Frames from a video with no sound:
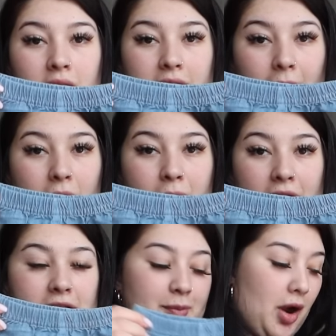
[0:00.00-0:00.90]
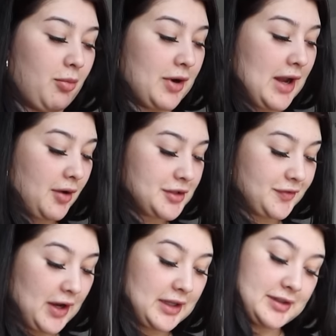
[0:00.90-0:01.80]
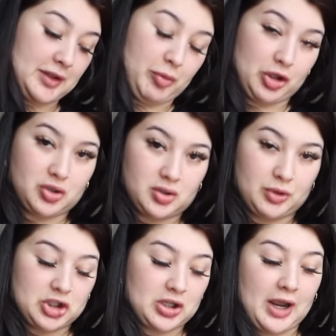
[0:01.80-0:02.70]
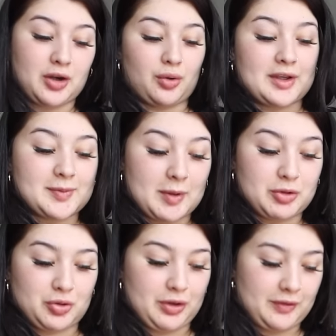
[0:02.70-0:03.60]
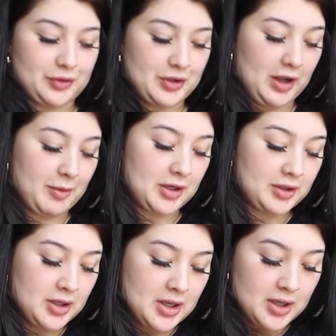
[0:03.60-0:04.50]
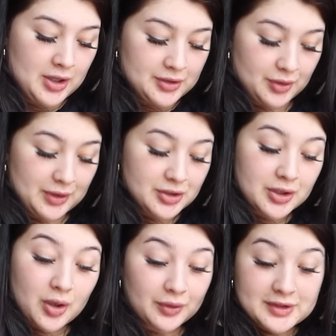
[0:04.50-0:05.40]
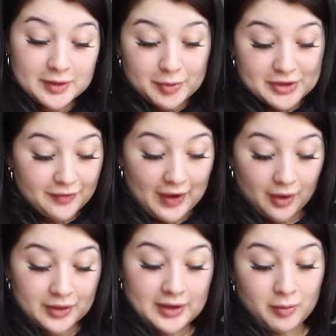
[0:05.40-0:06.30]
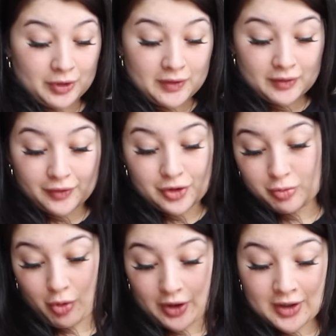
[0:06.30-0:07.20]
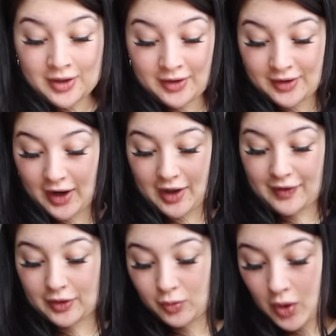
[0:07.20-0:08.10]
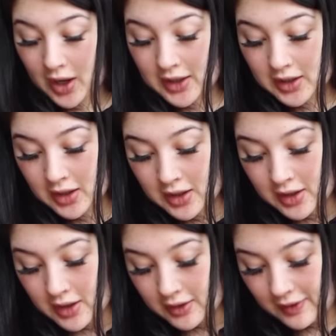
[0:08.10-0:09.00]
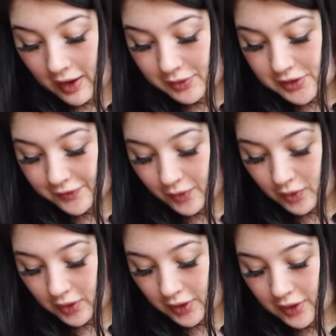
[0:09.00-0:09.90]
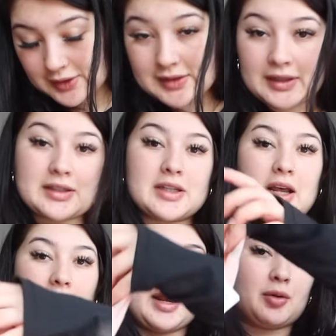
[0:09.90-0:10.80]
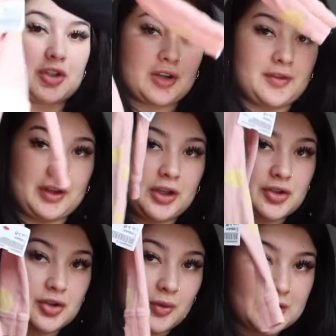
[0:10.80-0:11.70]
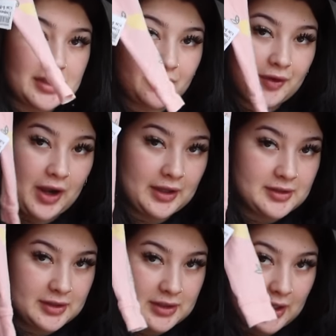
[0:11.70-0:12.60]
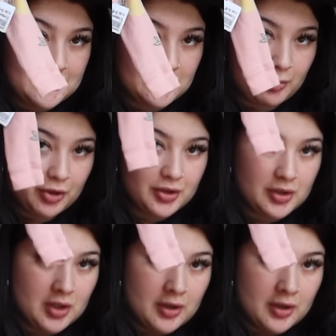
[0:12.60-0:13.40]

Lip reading: Yeah, my biggest problem right now is finding sleepers, which I know they spend majority of their time in. So these are the only sleepers I found, and they weren't even for newborn. I found one that was for 6 to 9, which I feel like is so easy to find, 6 to 9 sleepers.